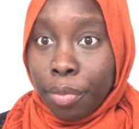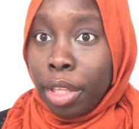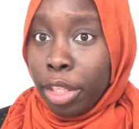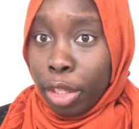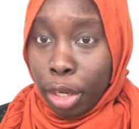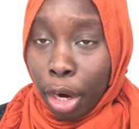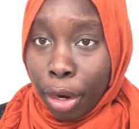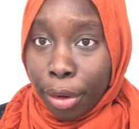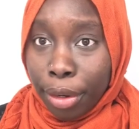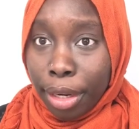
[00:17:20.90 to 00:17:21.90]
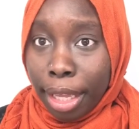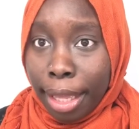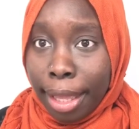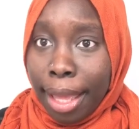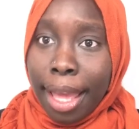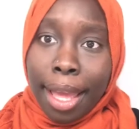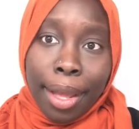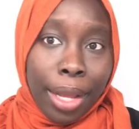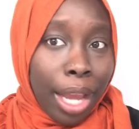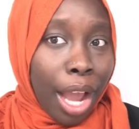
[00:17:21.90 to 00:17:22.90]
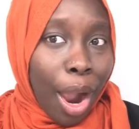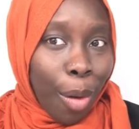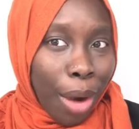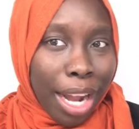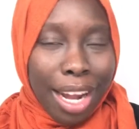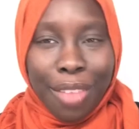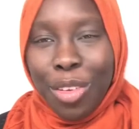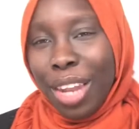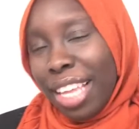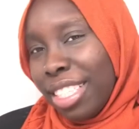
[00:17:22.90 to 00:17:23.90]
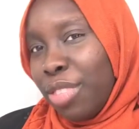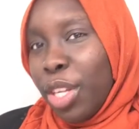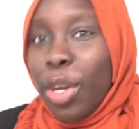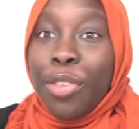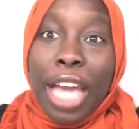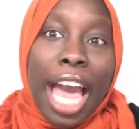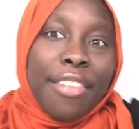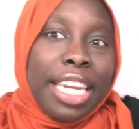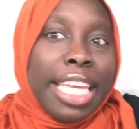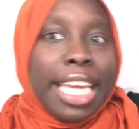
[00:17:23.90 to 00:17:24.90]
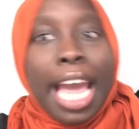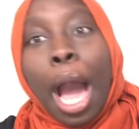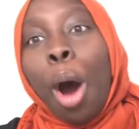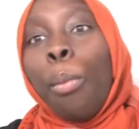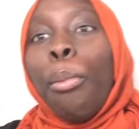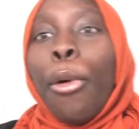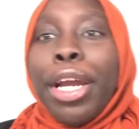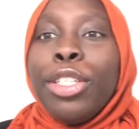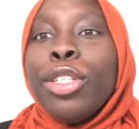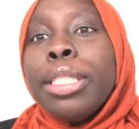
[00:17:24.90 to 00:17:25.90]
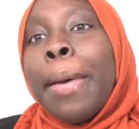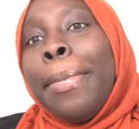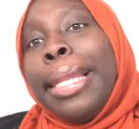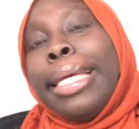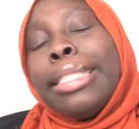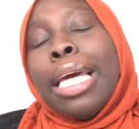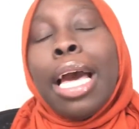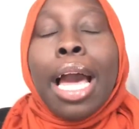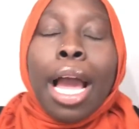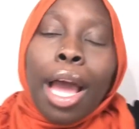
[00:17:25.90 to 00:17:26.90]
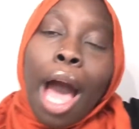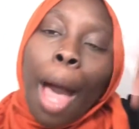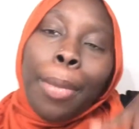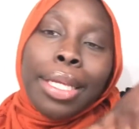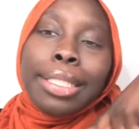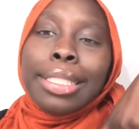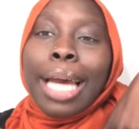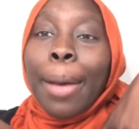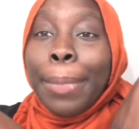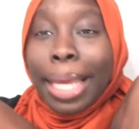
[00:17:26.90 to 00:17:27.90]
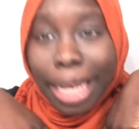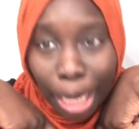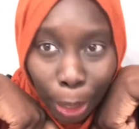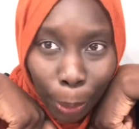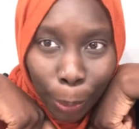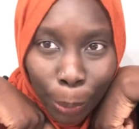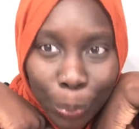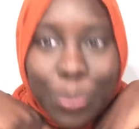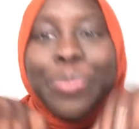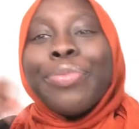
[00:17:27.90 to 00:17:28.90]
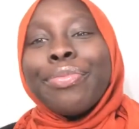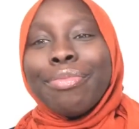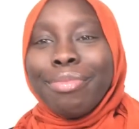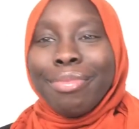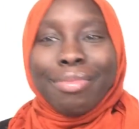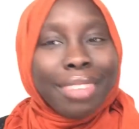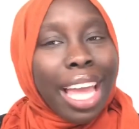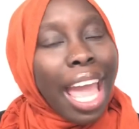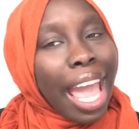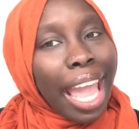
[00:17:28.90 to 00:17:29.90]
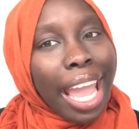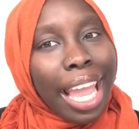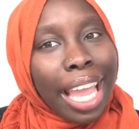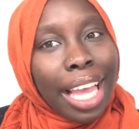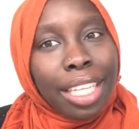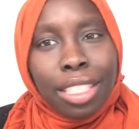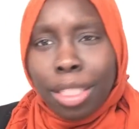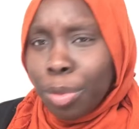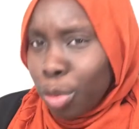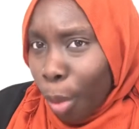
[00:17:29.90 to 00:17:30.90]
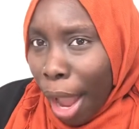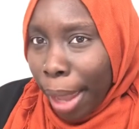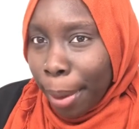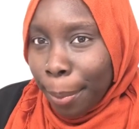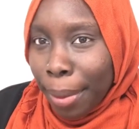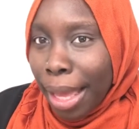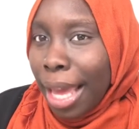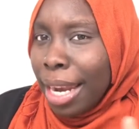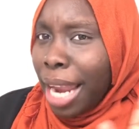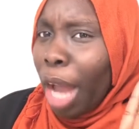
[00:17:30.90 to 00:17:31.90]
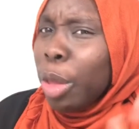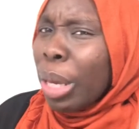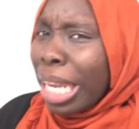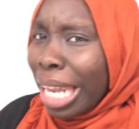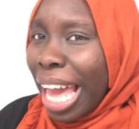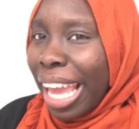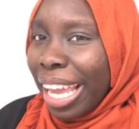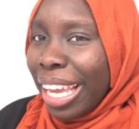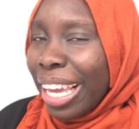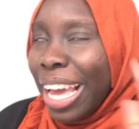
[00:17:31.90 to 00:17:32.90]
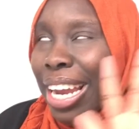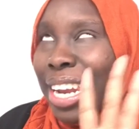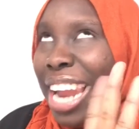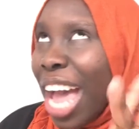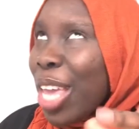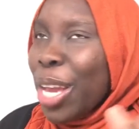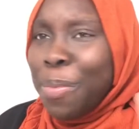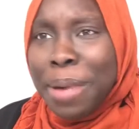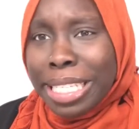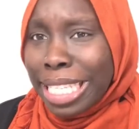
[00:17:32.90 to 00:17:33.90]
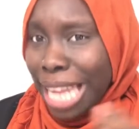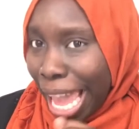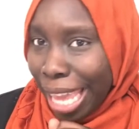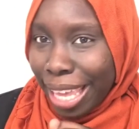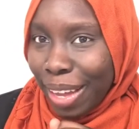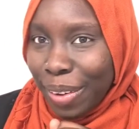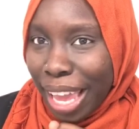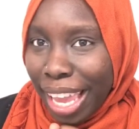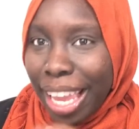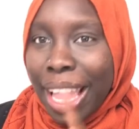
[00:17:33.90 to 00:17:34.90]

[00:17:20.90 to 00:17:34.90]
You heard. All right. And if you like this video, if you have any pointers, please comment down below and subscribe. Now you can like. Now you can press like, okay?